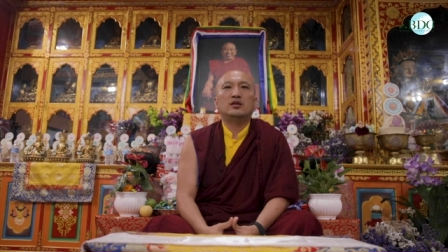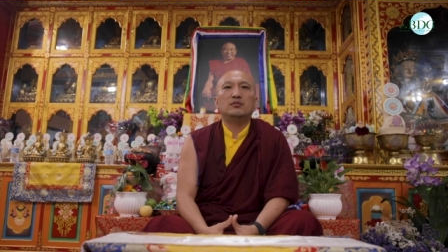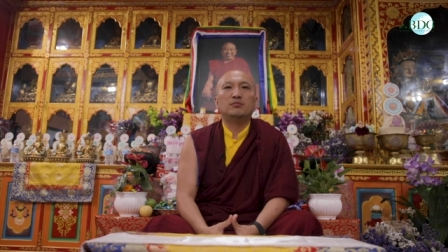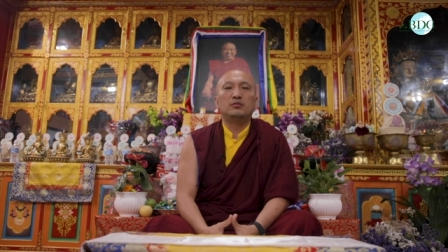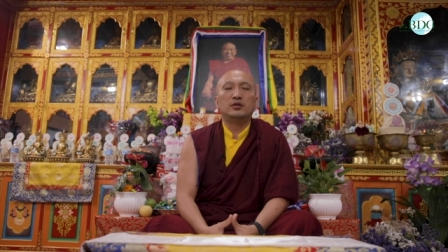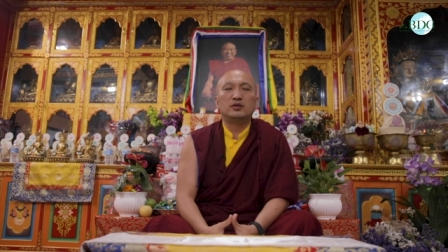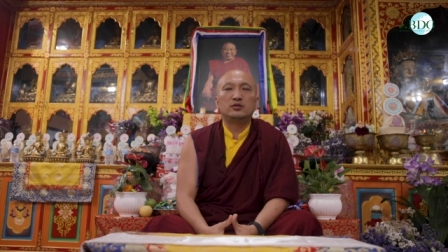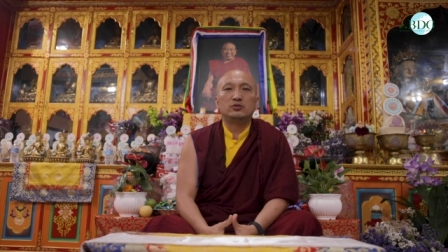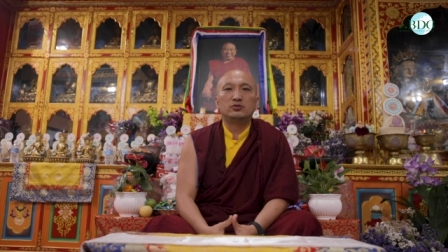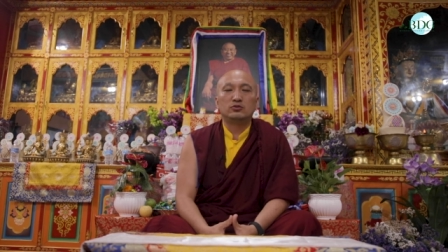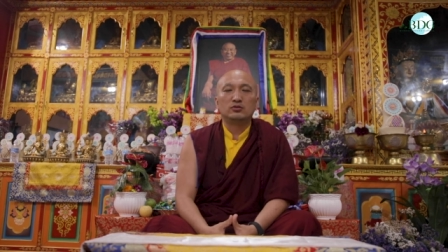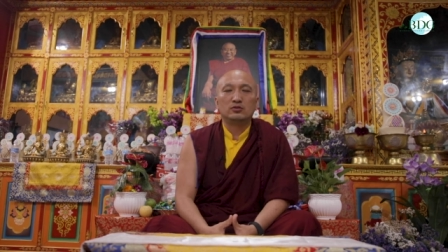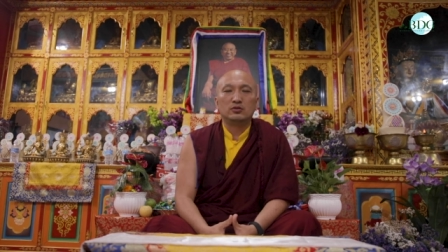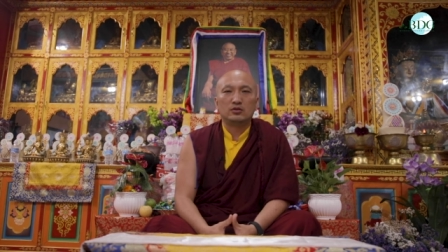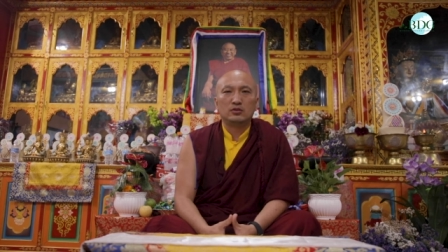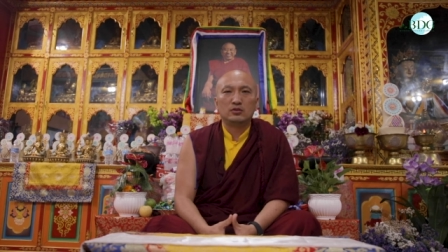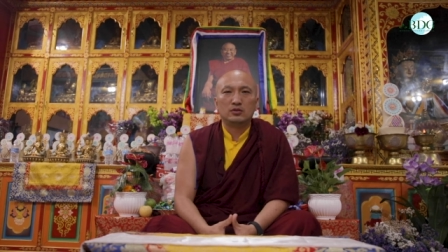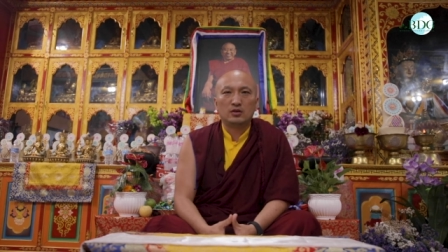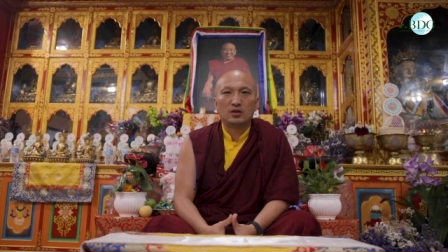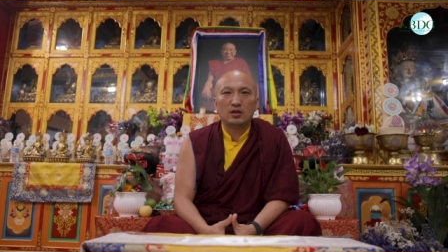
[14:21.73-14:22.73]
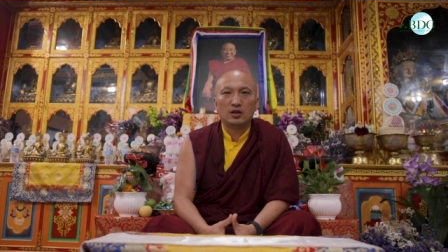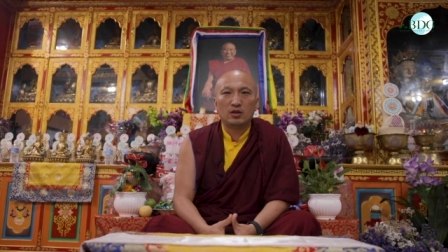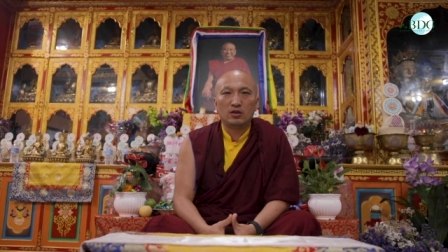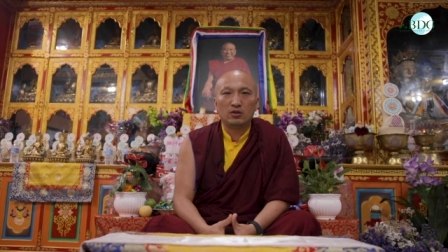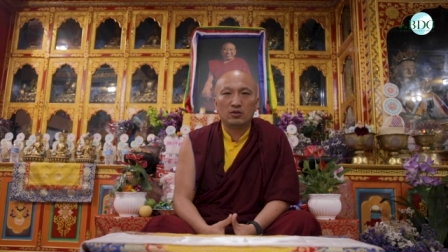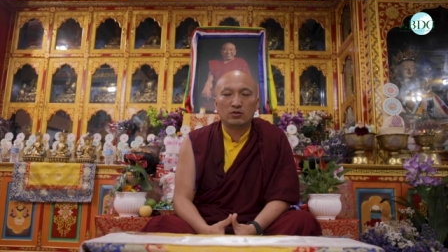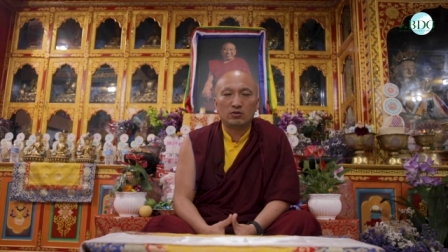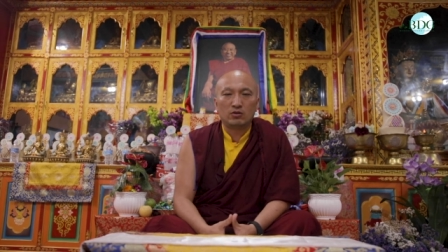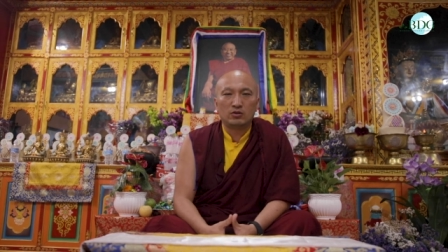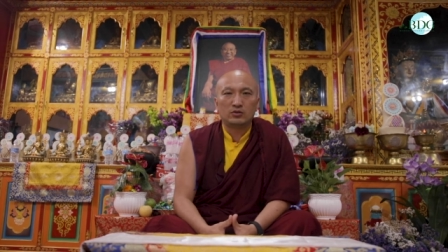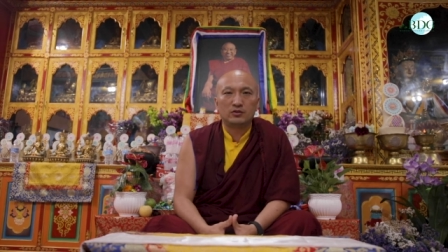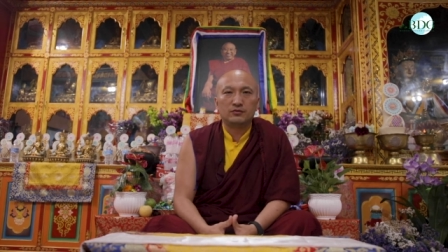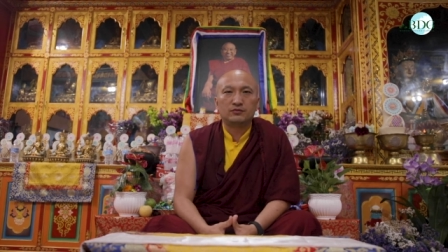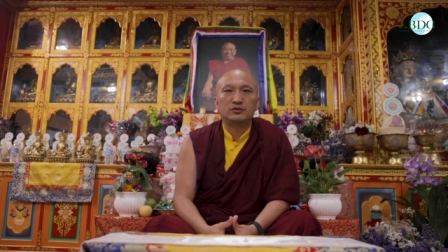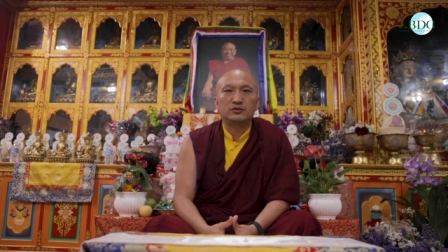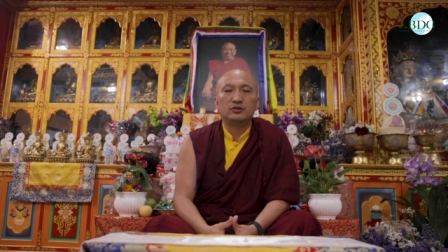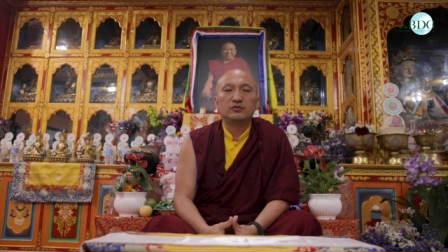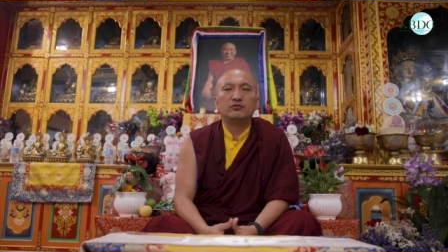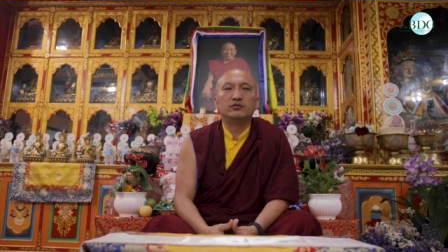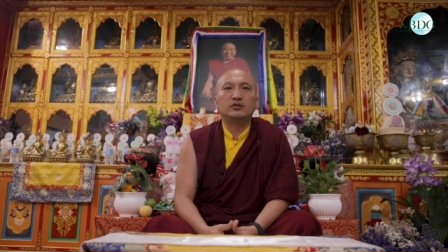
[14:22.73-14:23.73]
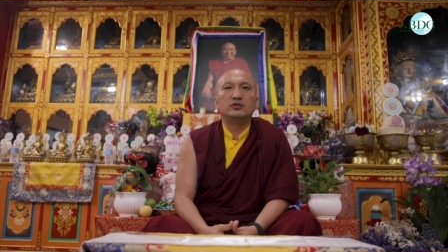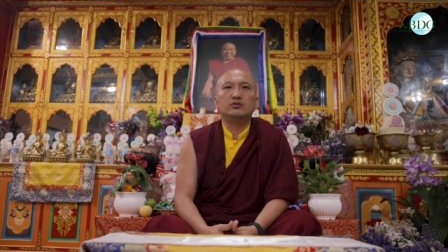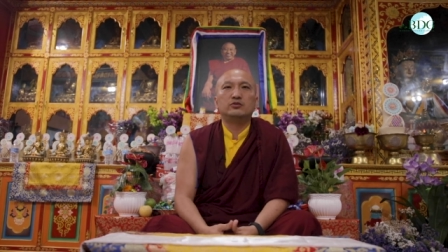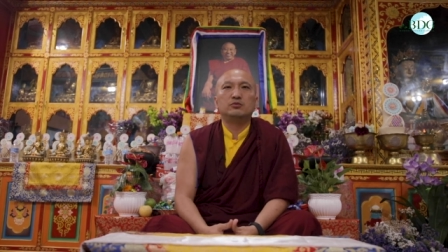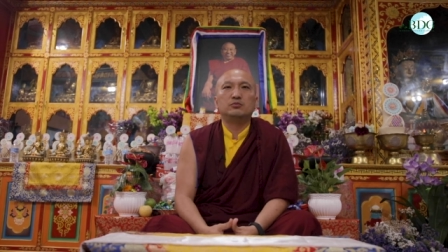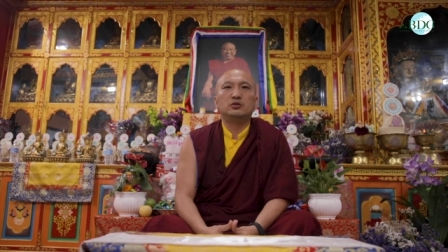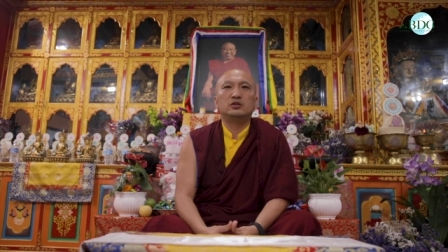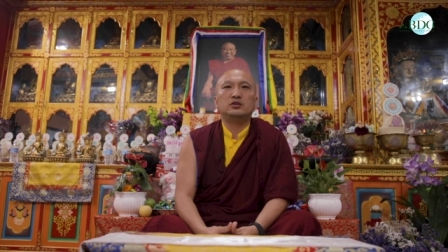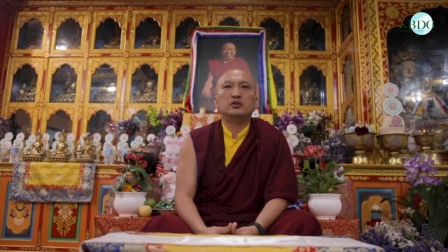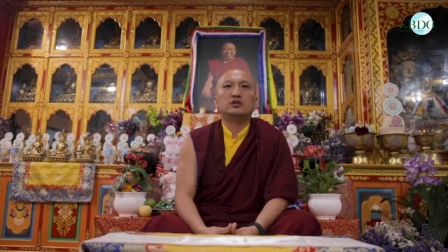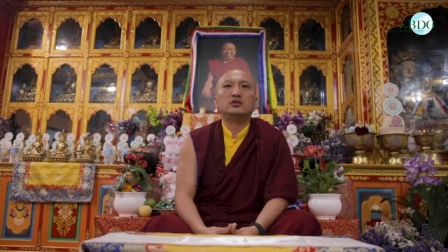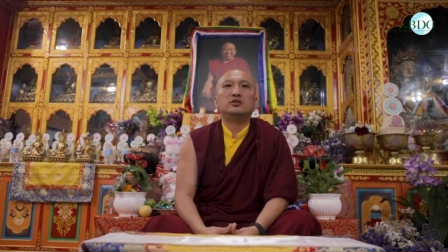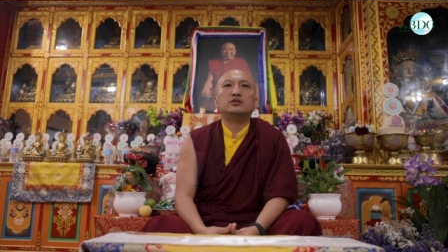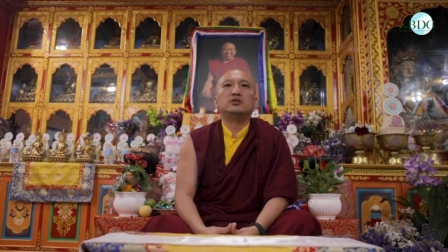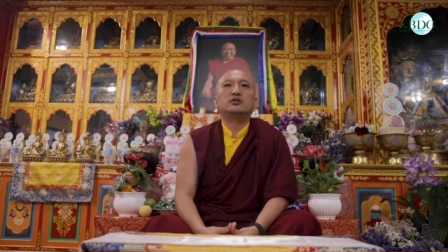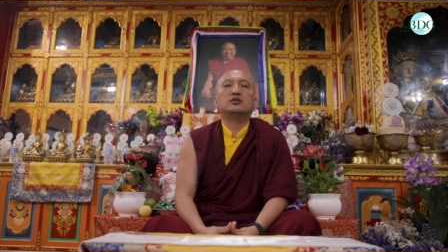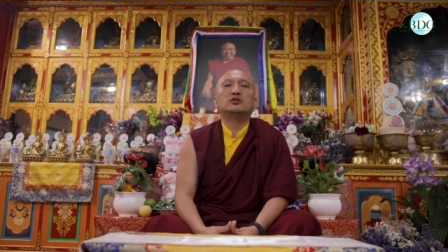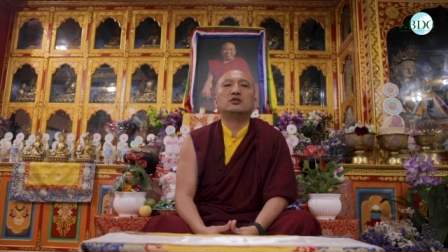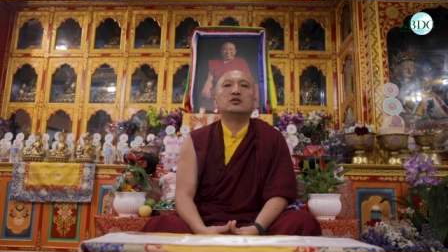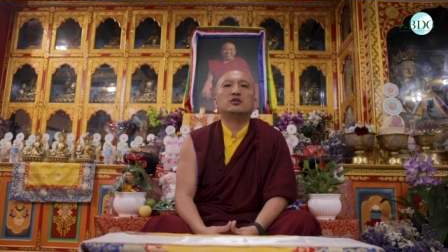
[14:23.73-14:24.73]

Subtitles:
but a lot of different Rinpoches.